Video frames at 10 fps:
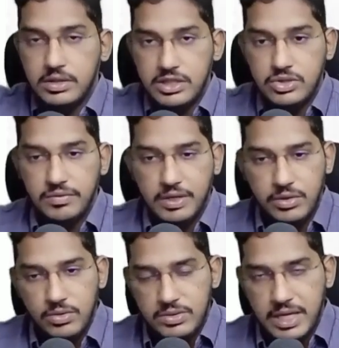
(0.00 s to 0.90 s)
test of
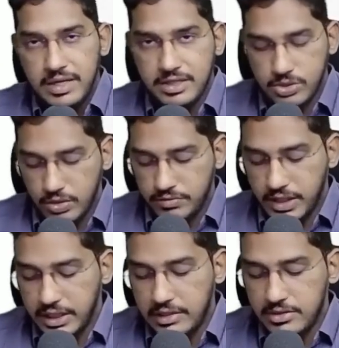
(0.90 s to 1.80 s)
controls and test of
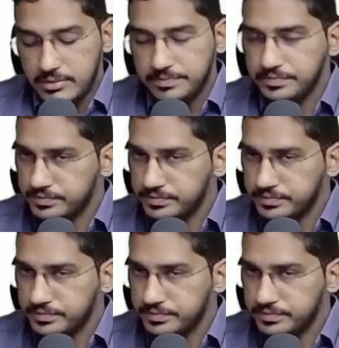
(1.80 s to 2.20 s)
details.